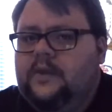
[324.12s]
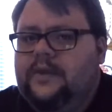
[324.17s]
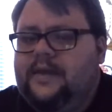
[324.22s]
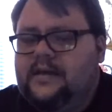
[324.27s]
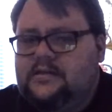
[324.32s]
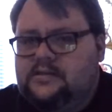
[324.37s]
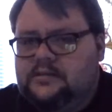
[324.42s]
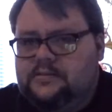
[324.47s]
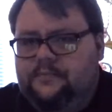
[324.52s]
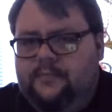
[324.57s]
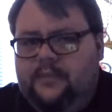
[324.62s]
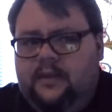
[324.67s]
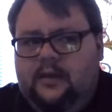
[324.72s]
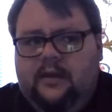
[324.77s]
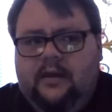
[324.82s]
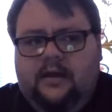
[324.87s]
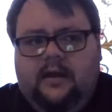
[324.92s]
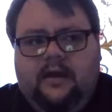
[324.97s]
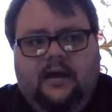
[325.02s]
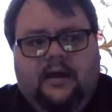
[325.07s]
Yes.
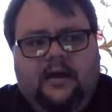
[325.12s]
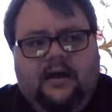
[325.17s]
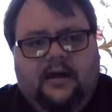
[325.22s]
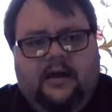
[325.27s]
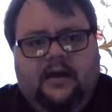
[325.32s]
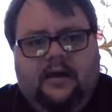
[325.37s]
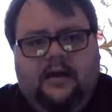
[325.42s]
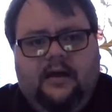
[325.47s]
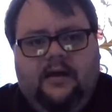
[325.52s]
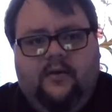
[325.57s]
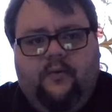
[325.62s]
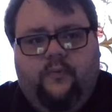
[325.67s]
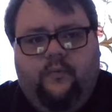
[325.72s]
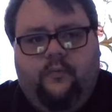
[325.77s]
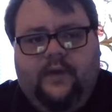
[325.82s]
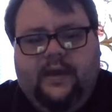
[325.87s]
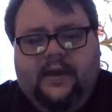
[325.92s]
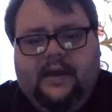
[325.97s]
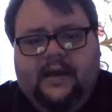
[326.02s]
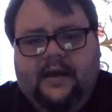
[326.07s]

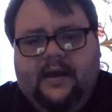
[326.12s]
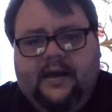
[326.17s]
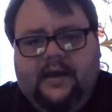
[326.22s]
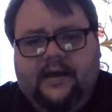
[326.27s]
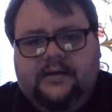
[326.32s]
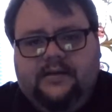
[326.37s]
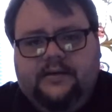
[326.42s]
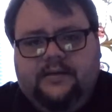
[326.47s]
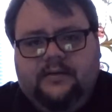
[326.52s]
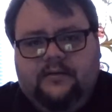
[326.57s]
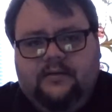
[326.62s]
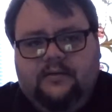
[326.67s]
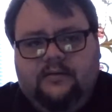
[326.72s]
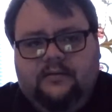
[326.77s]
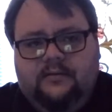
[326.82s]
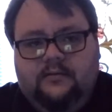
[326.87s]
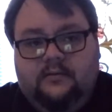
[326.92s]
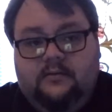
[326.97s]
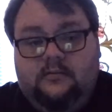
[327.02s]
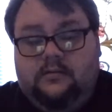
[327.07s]
We had...
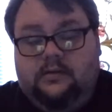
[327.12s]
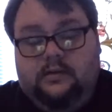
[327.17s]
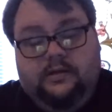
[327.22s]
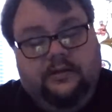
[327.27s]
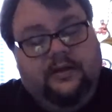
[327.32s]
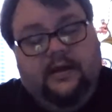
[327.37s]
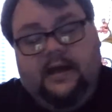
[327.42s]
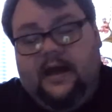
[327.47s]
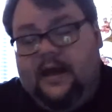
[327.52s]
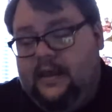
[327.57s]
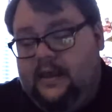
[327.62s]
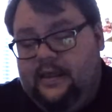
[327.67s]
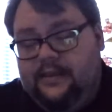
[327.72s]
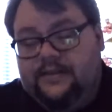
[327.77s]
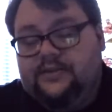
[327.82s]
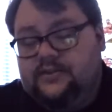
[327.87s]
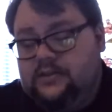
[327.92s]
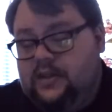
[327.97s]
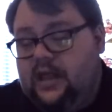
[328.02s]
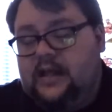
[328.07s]

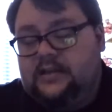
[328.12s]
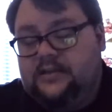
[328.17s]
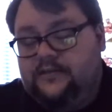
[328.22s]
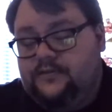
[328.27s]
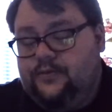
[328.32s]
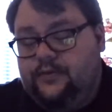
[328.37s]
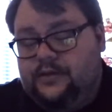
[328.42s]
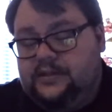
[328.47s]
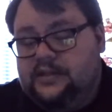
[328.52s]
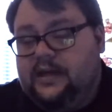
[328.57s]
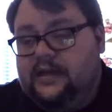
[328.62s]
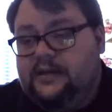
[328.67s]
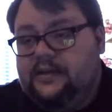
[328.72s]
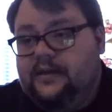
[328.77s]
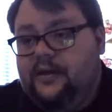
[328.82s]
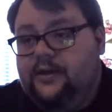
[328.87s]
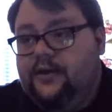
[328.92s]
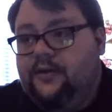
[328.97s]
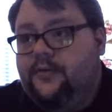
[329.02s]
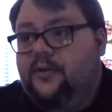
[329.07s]
there's lots of stories I can
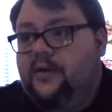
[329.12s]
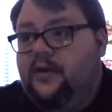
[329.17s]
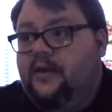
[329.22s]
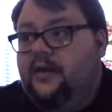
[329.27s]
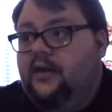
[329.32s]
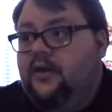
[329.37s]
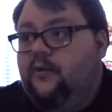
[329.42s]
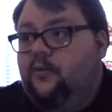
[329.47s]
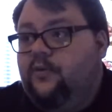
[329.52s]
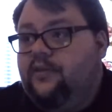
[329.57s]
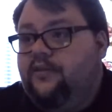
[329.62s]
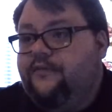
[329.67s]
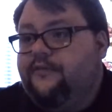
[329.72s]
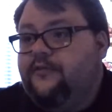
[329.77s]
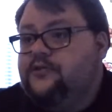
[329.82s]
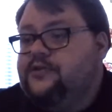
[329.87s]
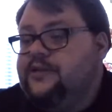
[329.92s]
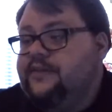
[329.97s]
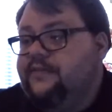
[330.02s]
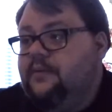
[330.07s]
tell you. One of the
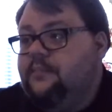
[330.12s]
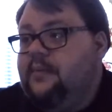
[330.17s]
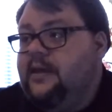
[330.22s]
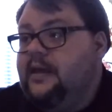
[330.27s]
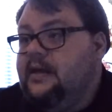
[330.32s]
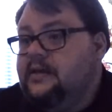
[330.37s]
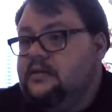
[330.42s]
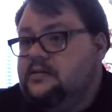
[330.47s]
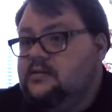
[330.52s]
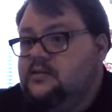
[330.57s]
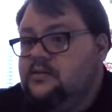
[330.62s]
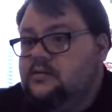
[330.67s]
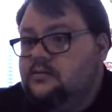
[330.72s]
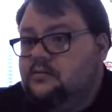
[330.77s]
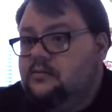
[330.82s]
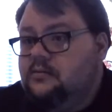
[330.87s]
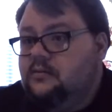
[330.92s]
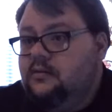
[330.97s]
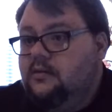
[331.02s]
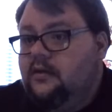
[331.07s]
first EVPs
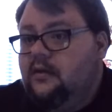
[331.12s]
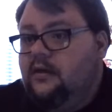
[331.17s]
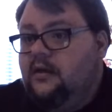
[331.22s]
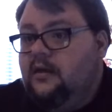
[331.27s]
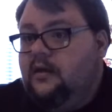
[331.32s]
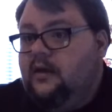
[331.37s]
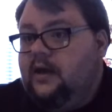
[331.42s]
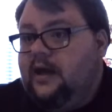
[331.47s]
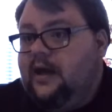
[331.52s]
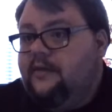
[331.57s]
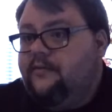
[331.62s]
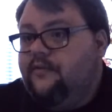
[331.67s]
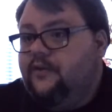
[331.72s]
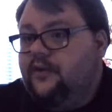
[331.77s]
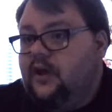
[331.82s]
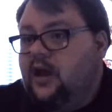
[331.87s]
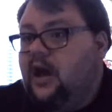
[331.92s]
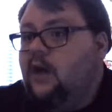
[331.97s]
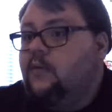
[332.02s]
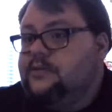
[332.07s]
I ever
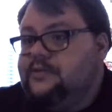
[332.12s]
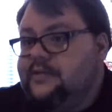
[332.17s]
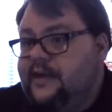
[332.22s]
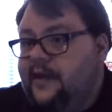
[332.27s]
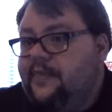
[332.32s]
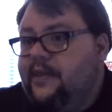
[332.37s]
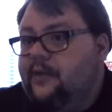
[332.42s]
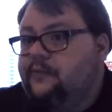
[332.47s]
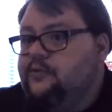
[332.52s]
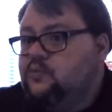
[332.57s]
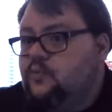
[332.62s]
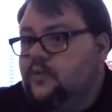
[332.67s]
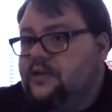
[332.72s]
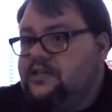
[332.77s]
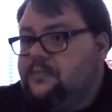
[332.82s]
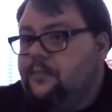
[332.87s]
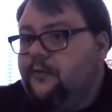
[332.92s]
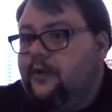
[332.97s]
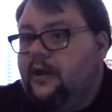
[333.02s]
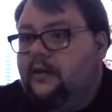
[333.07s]
caught was down there. It was
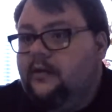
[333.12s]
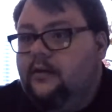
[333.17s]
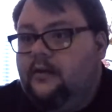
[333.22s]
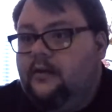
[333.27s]
whispering.